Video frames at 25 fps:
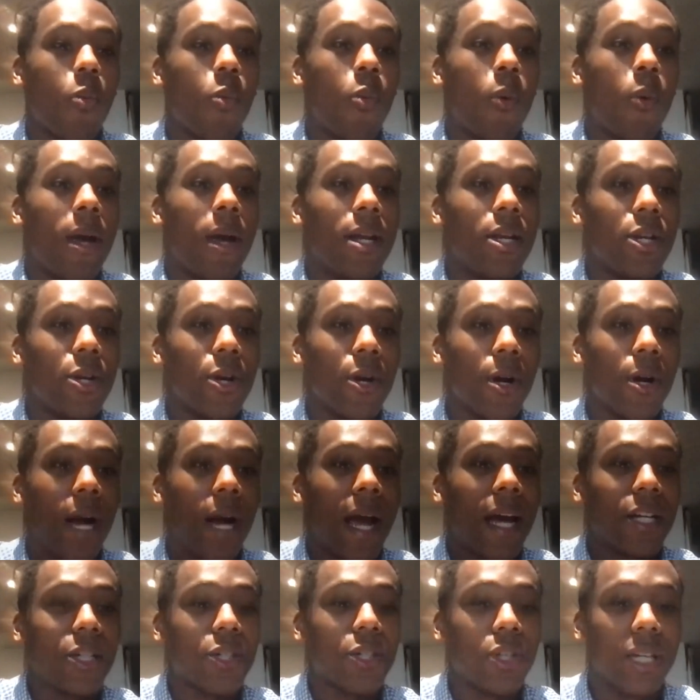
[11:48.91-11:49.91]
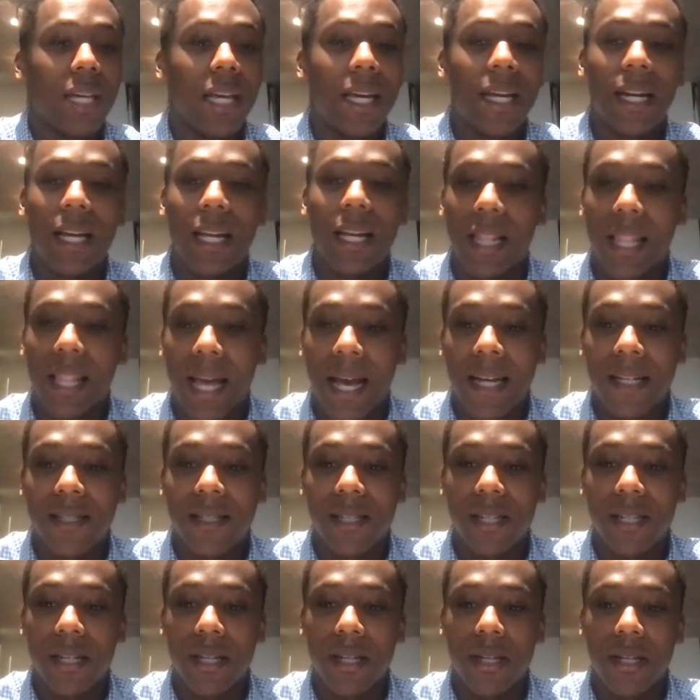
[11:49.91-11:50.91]
when you're actually in
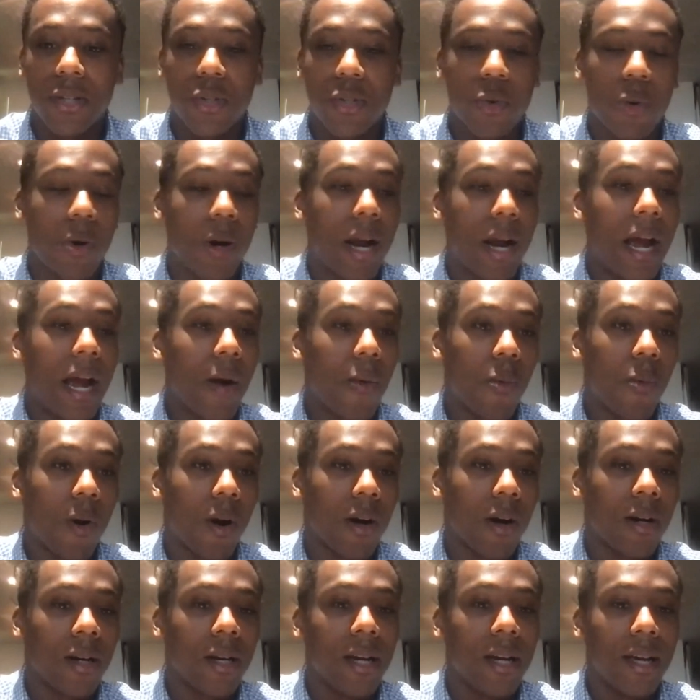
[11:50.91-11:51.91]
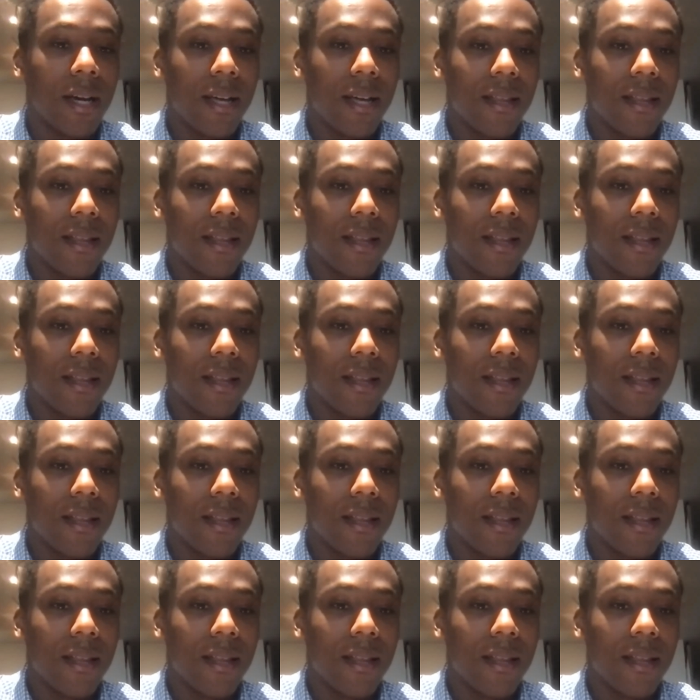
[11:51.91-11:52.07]
classes or at work,